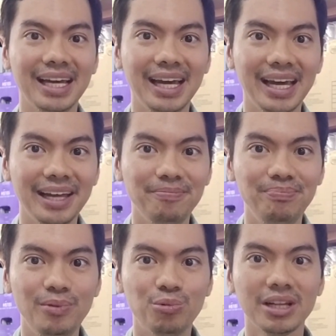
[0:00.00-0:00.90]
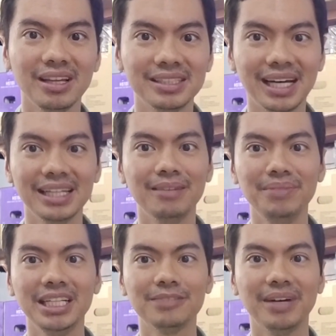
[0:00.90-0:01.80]
And what Lazada
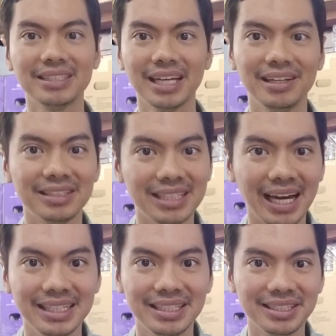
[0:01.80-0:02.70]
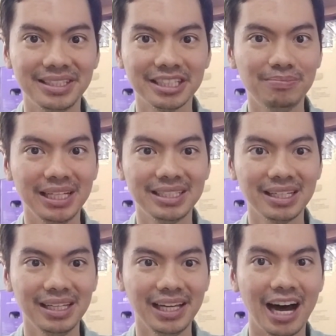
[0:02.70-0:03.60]
means by seller size is just
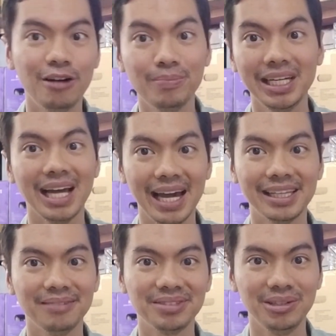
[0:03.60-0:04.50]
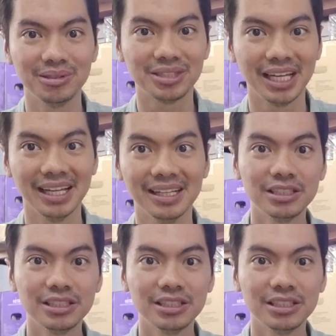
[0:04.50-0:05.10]
basically how many items do you sell.